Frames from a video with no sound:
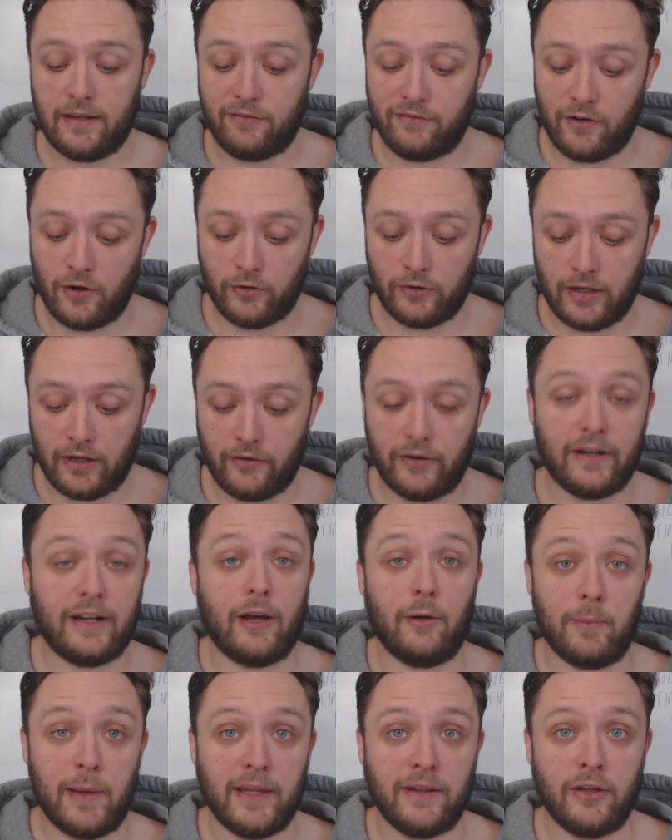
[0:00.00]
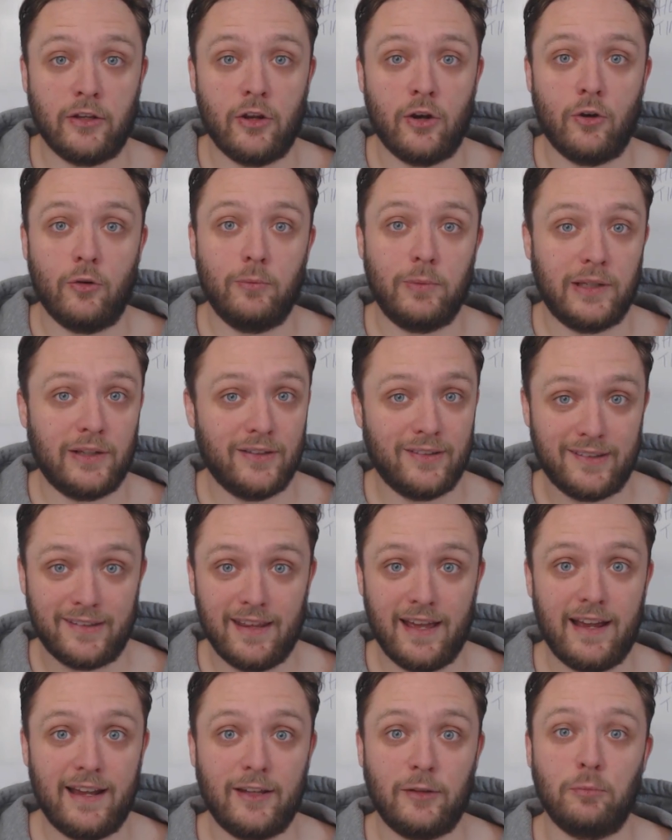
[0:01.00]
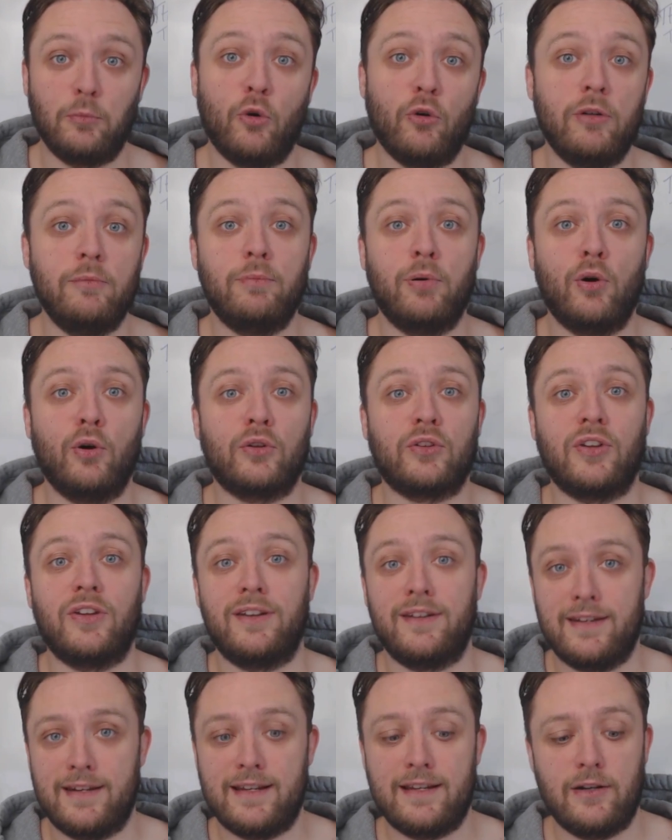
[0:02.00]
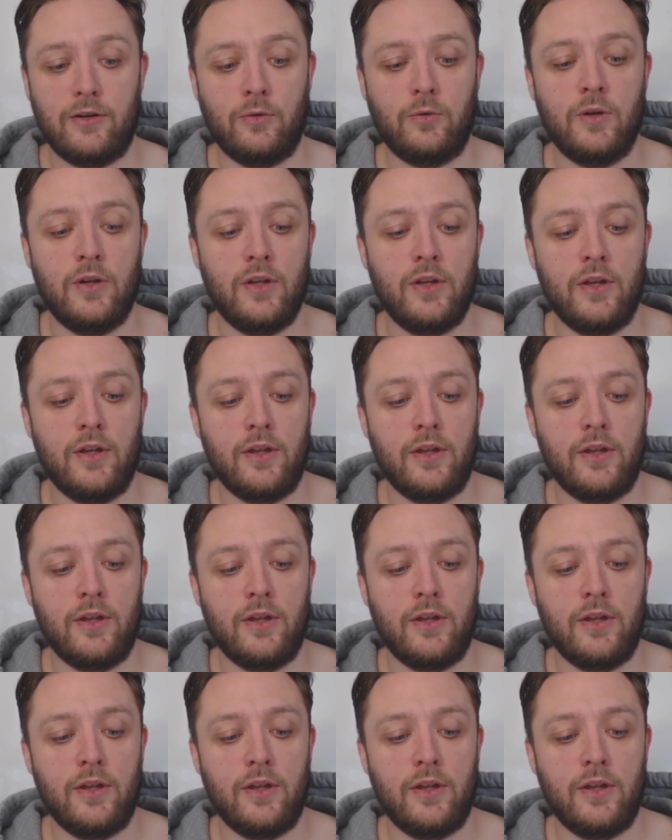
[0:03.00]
get the phone out and I'll make the note, because that is more important now